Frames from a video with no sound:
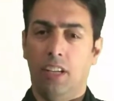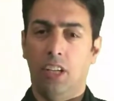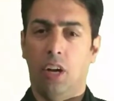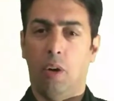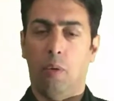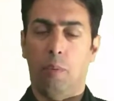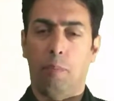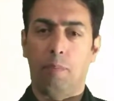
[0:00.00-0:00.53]

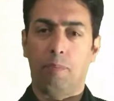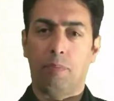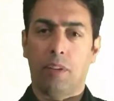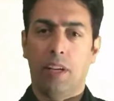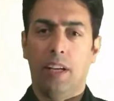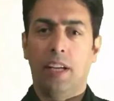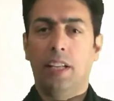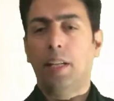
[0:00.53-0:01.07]
Now,
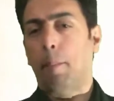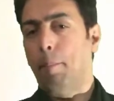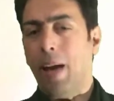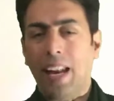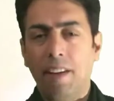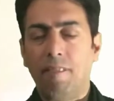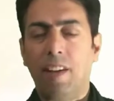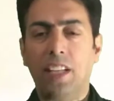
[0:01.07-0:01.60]
the
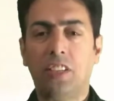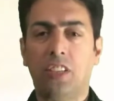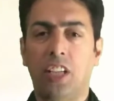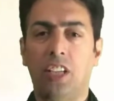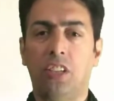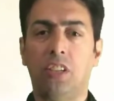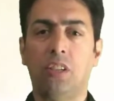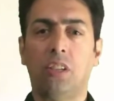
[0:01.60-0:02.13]

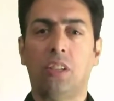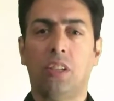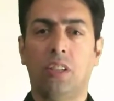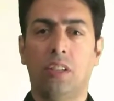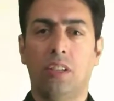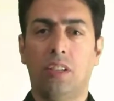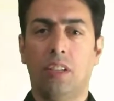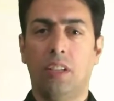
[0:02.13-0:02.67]

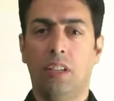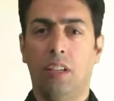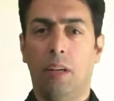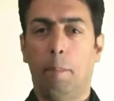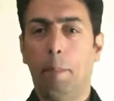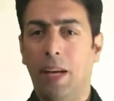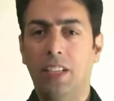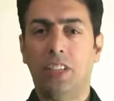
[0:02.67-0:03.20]
manifestations,
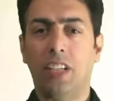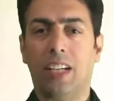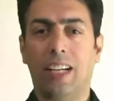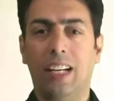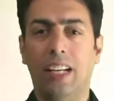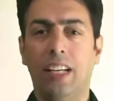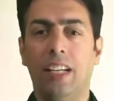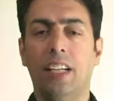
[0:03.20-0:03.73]

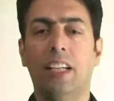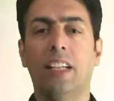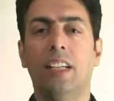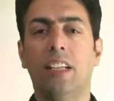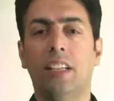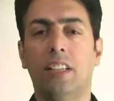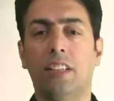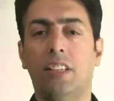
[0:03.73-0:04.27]
basically
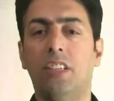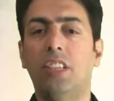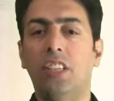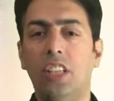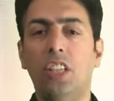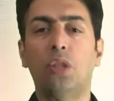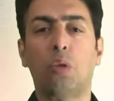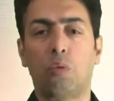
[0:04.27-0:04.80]
the
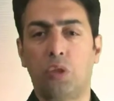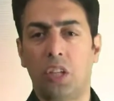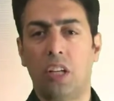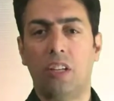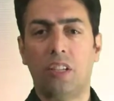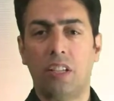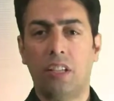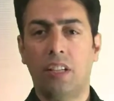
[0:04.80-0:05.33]
disease of
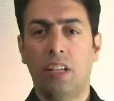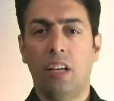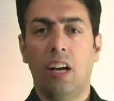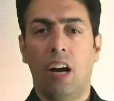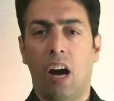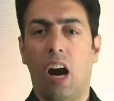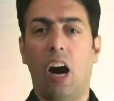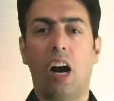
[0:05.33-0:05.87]
children,
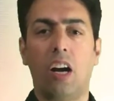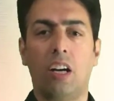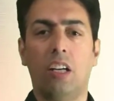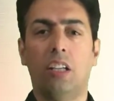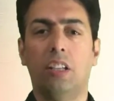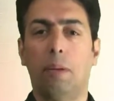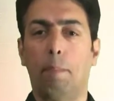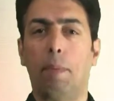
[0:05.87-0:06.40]
are
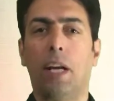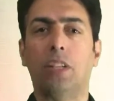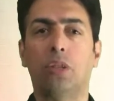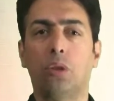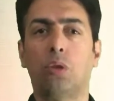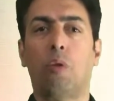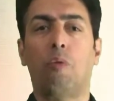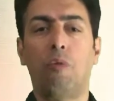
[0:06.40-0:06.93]
the
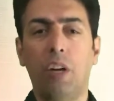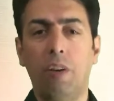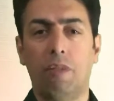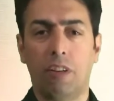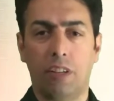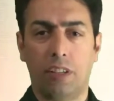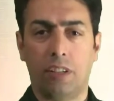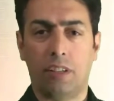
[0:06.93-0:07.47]
presence of fever.